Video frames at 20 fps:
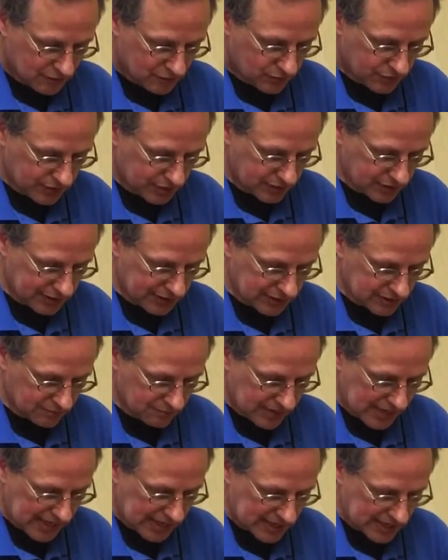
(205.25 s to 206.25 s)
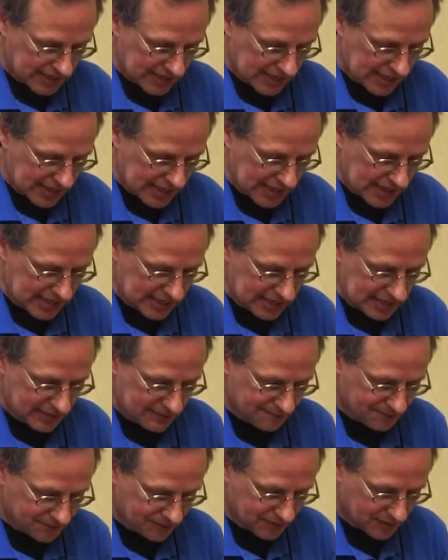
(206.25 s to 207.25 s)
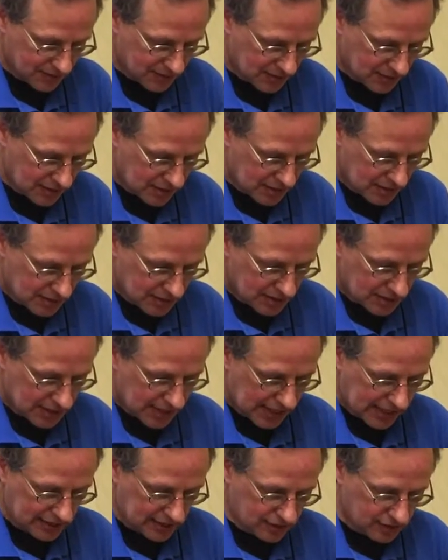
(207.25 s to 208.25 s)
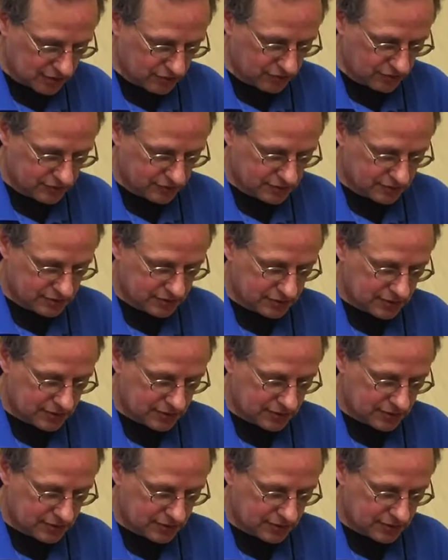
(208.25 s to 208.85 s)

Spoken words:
We're going to make a yellow